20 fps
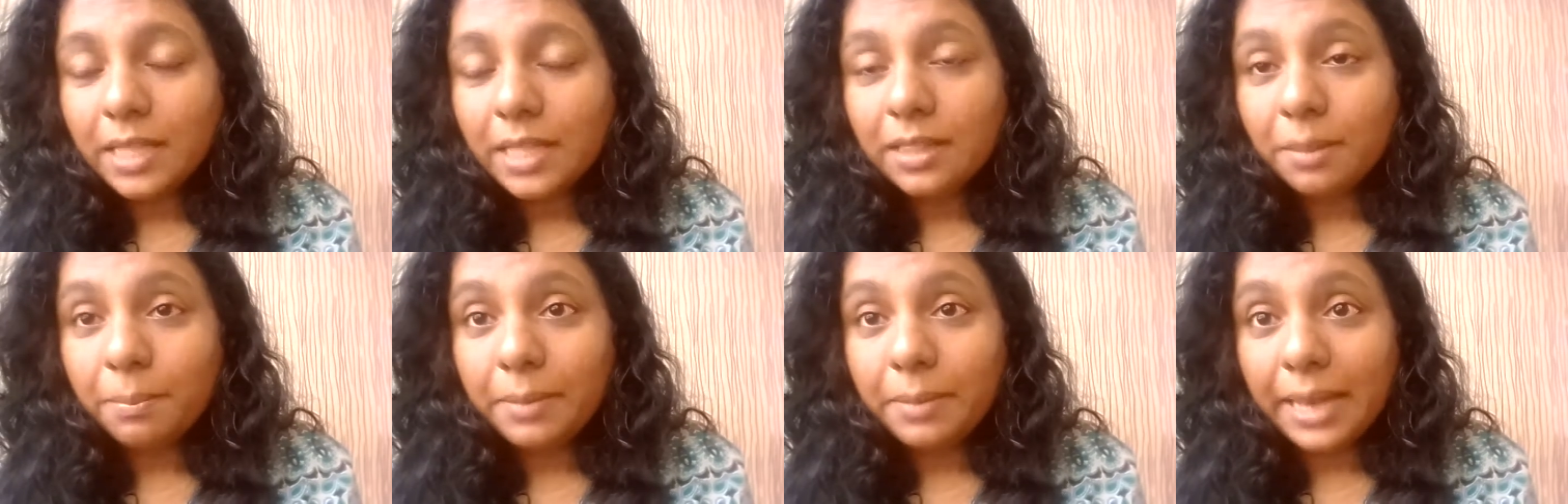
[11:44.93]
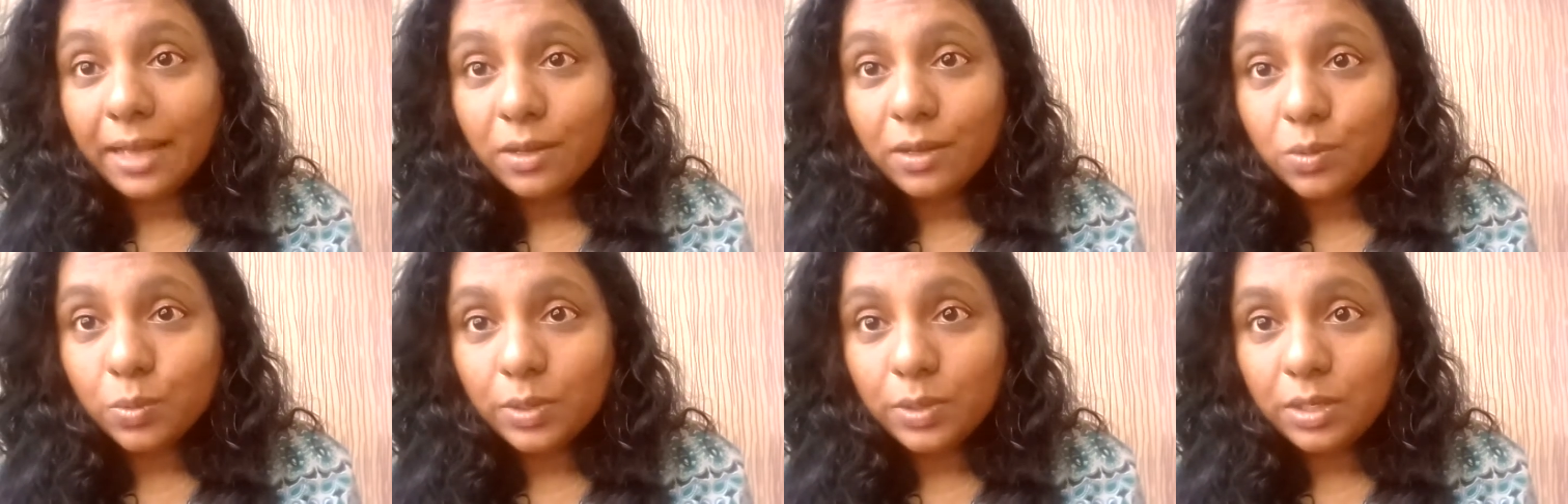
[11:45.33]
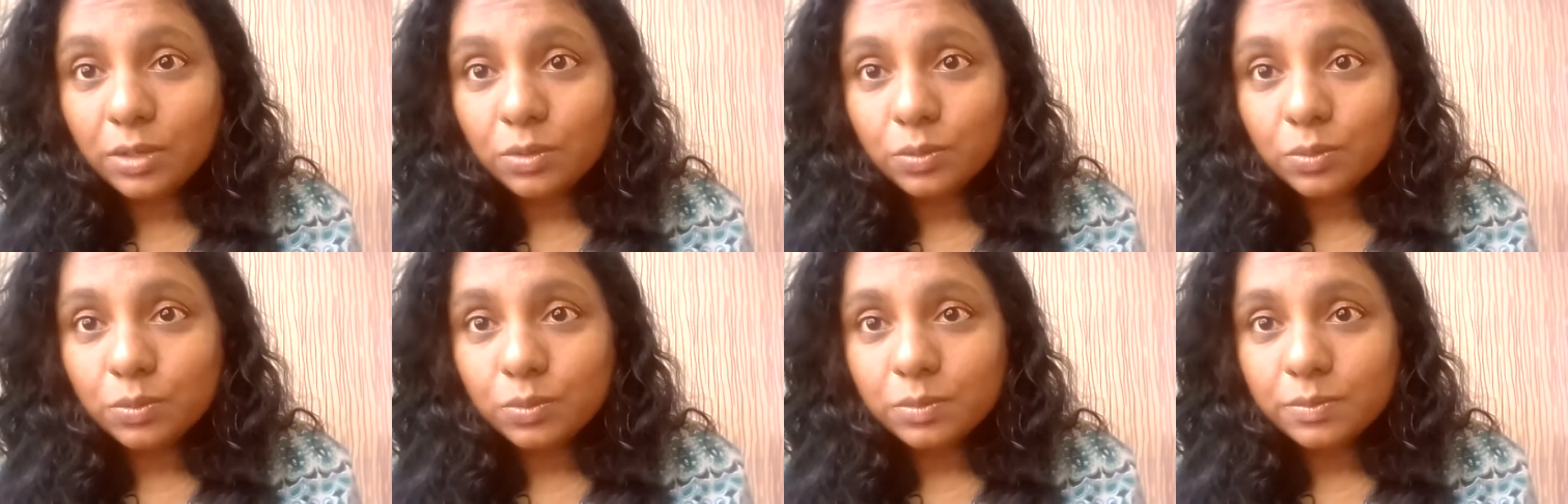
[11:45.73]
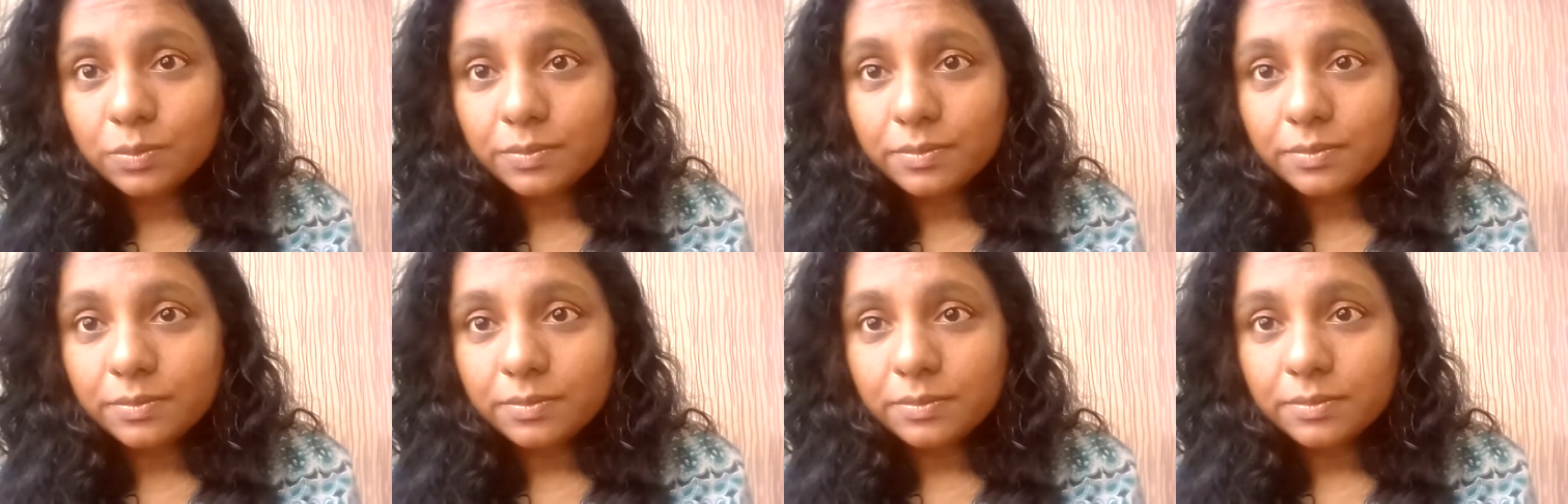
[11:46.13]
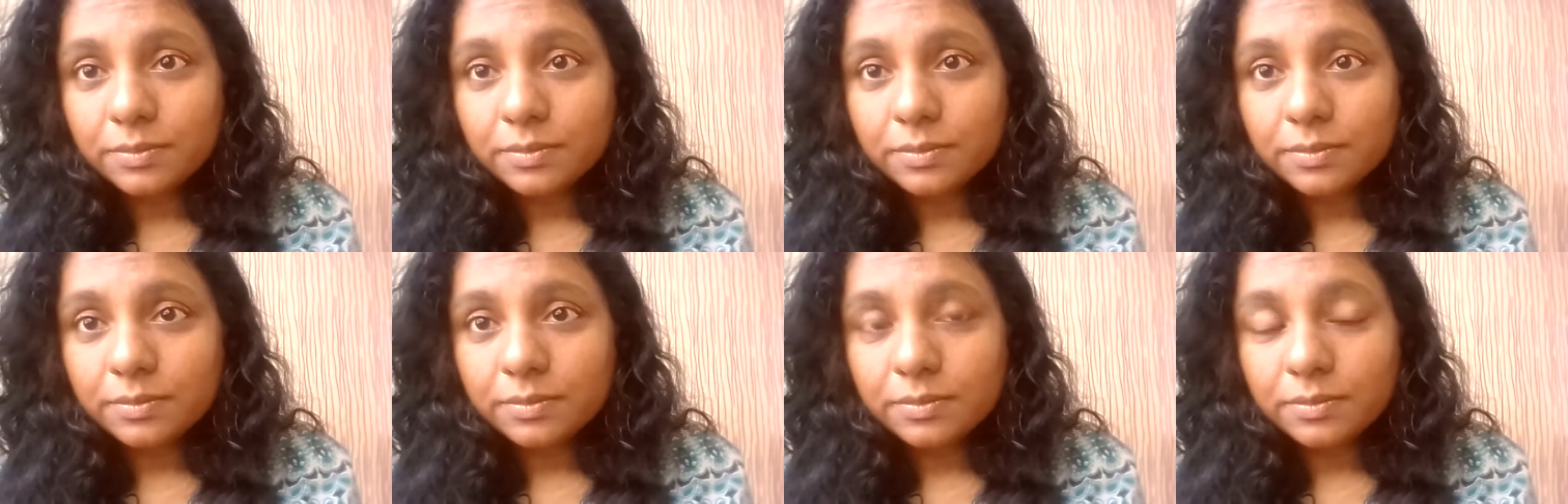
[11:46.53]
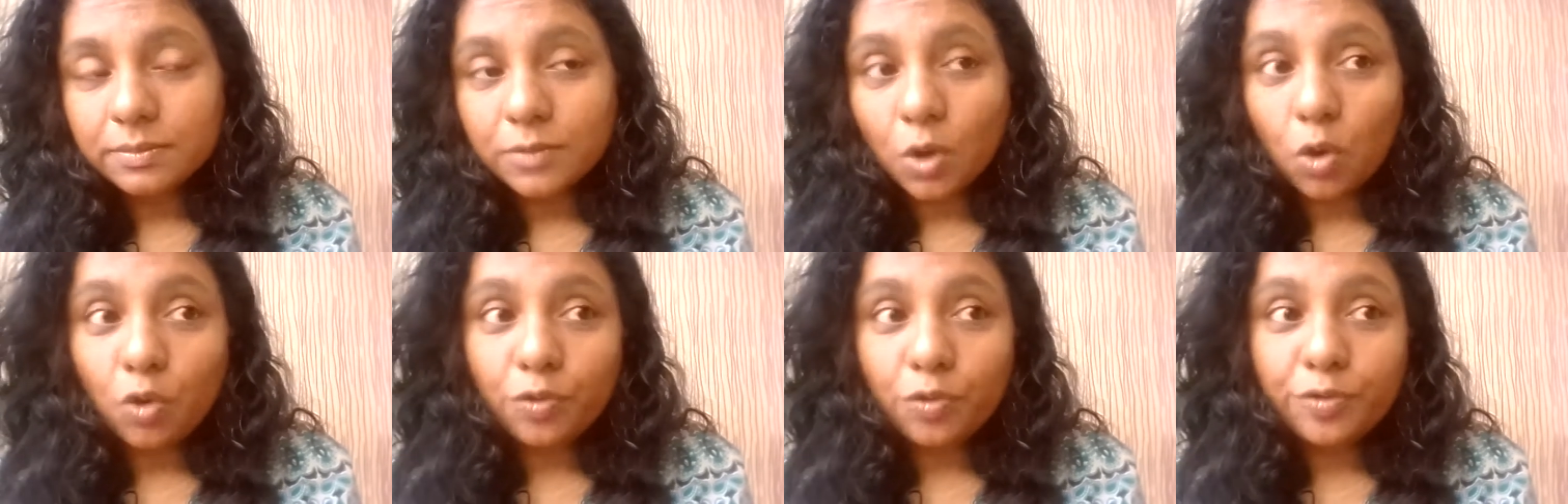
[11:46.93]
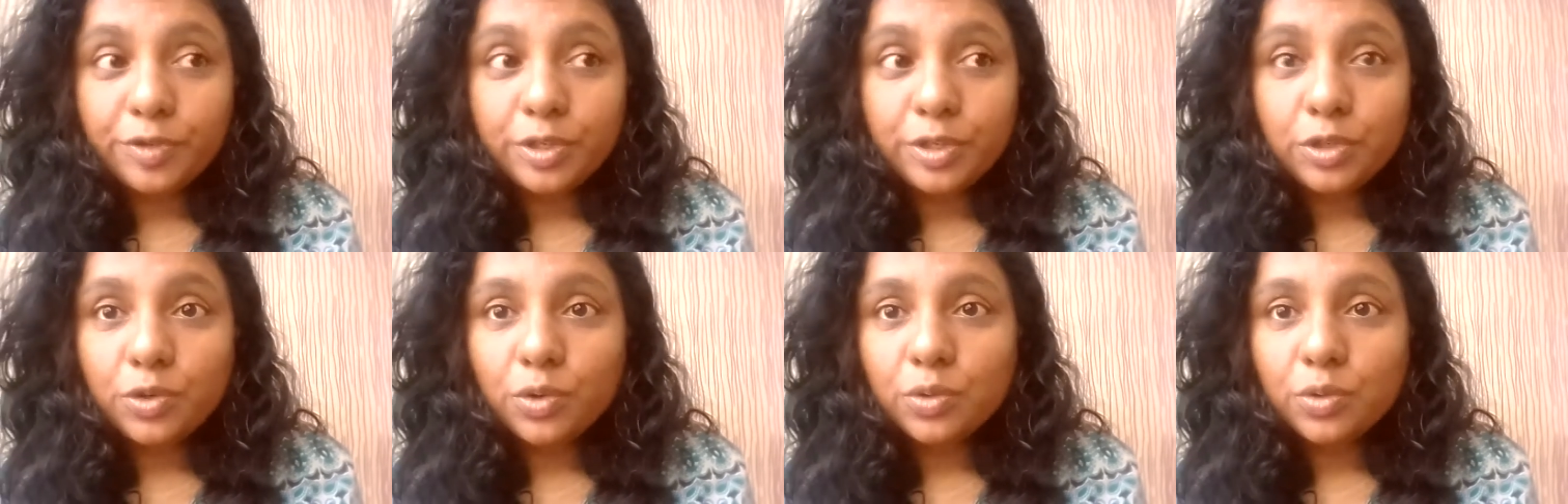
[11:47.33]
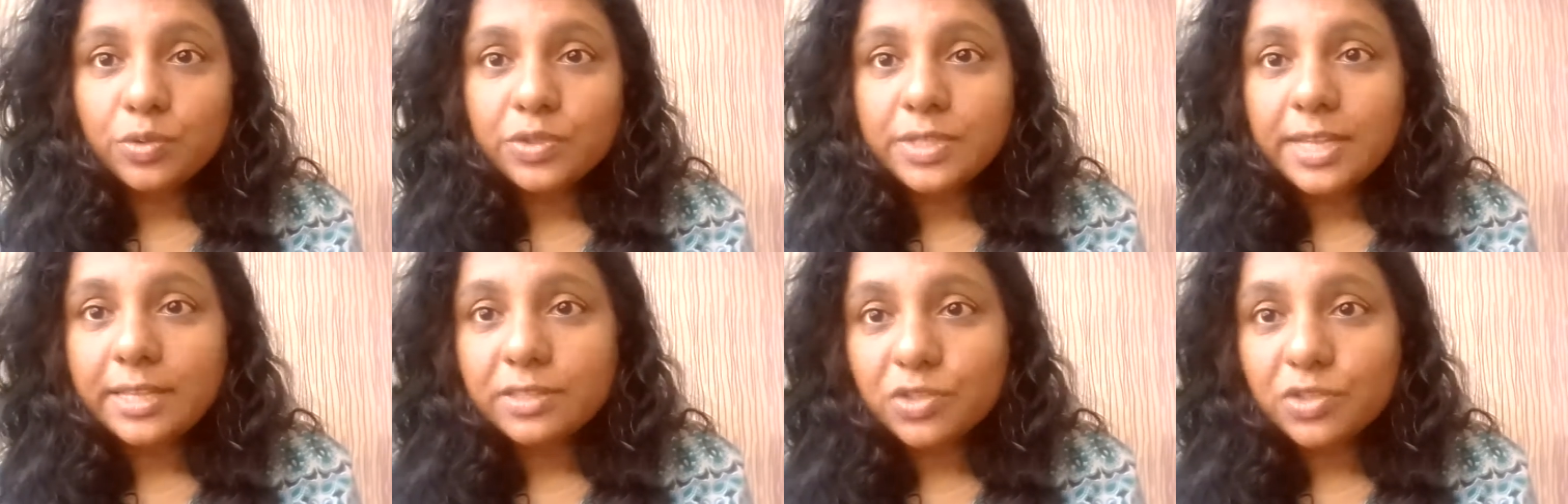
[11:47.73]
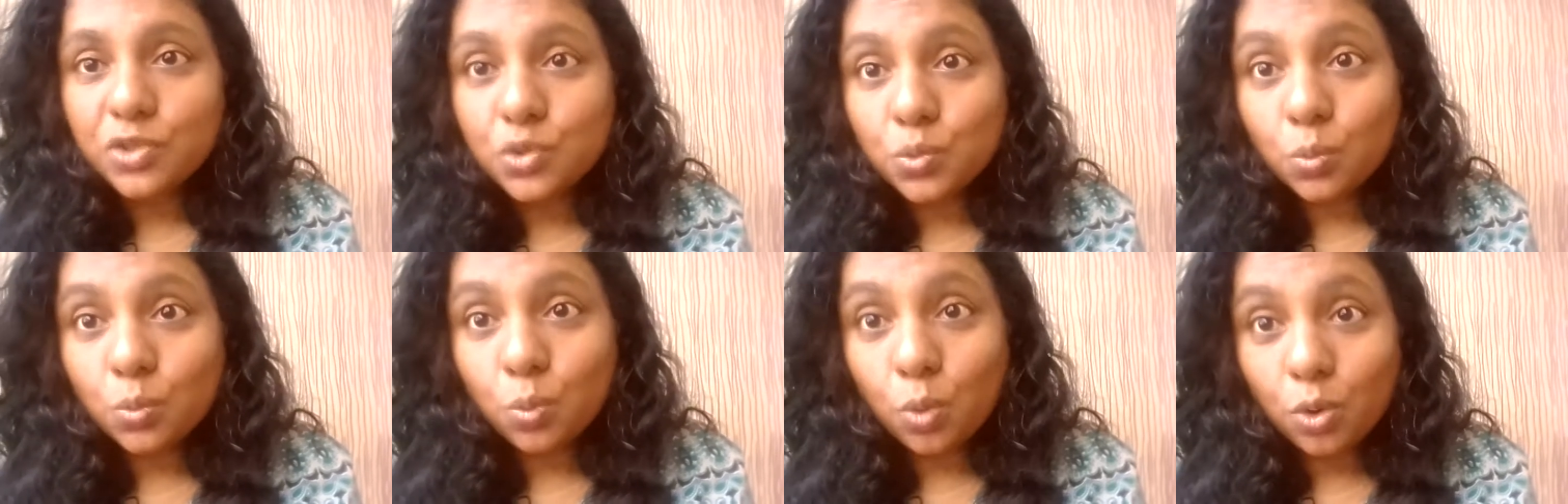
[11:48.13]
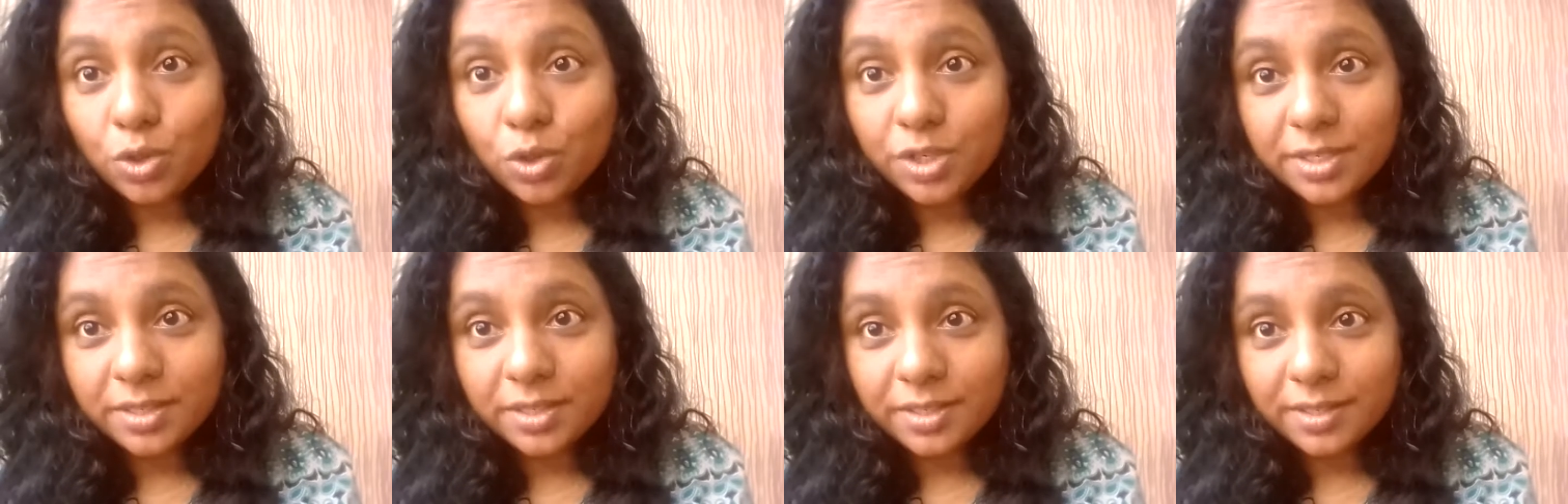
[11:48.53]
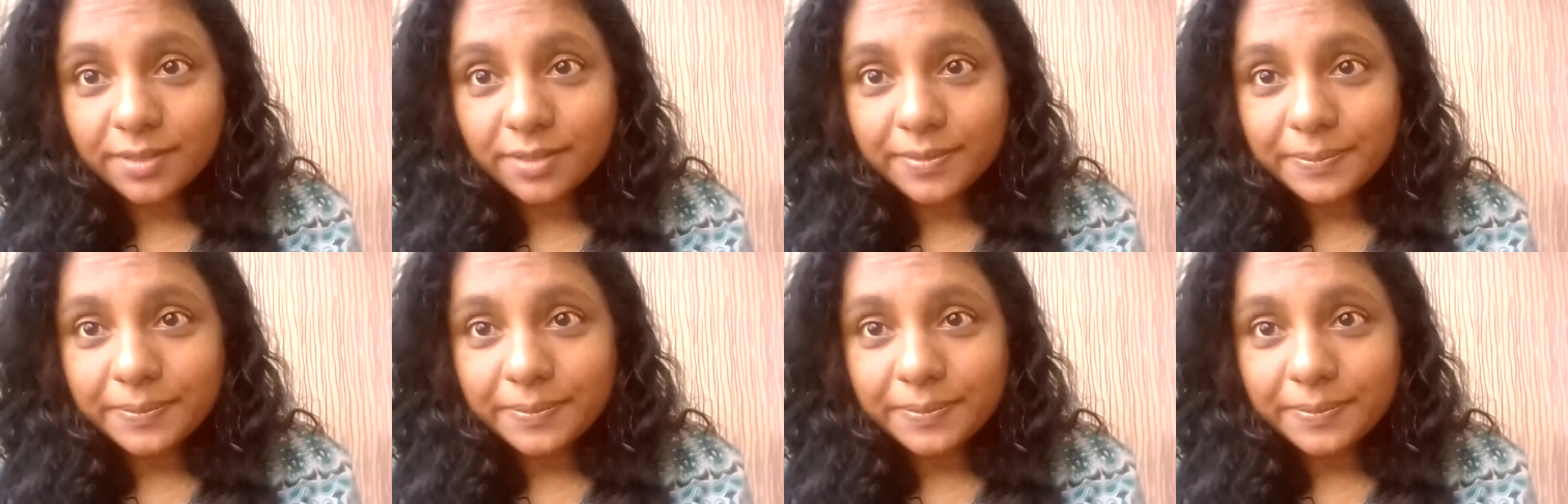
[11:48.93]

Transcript: The black willow often grows next to water.